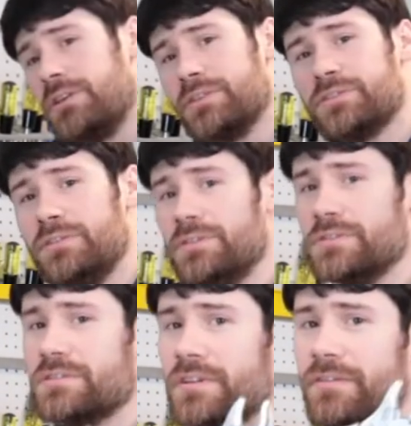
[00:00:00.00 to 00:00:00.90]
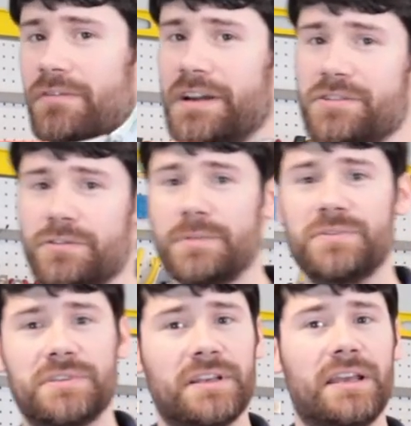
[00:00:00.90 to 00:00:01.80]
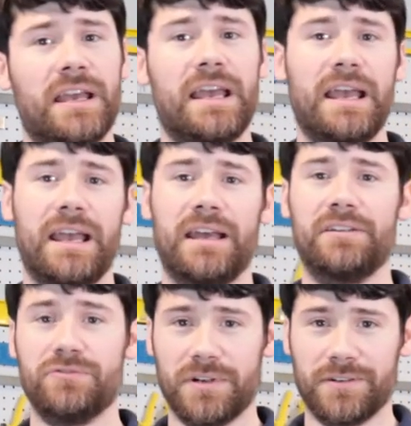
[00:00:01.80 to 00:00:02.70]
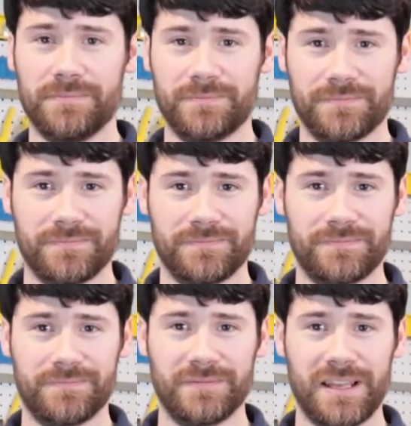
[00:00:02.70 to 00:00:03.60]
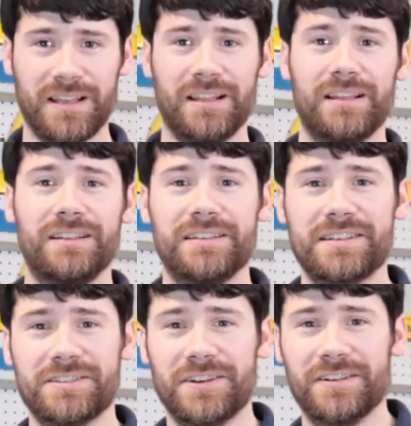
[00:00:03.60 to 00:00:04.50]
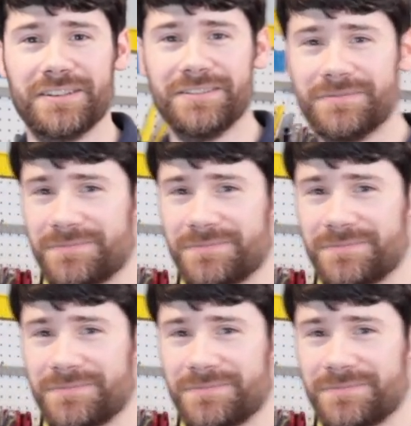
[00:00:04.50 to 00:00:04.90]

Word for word: can also use vice grips and a drill. Let's get started.